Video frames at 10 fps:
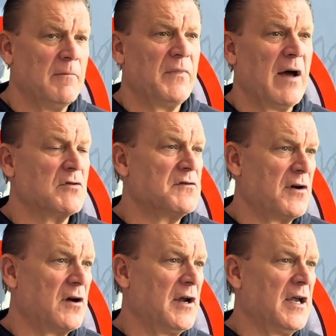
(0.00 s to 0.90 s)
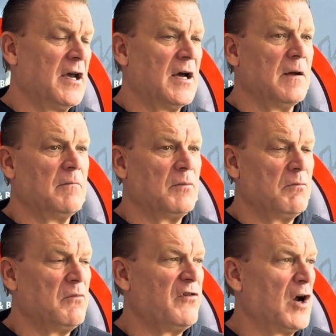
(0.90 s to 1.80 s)
That was very,
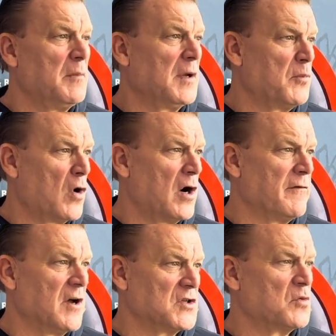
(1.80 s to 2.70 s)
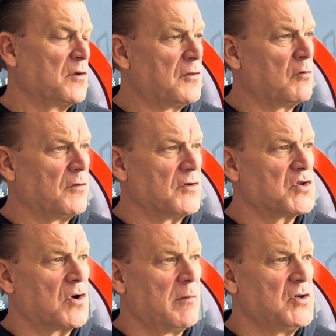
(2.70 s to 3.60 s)
very big part of us with the
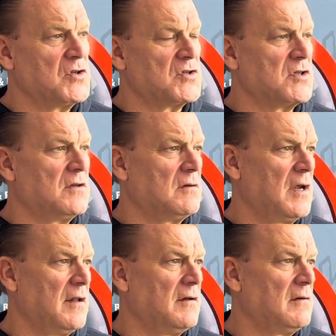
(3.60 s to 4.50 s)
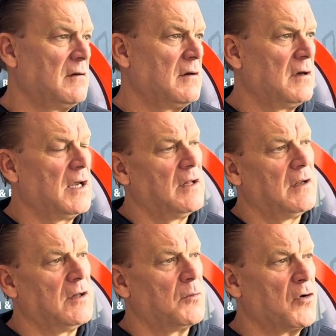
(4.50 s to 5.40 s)
scrimmages
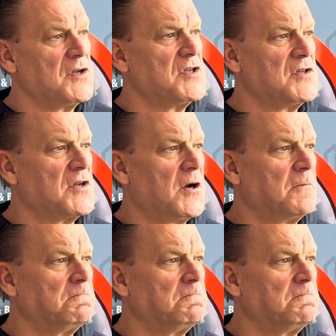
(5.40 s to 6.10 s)
and the preseason here.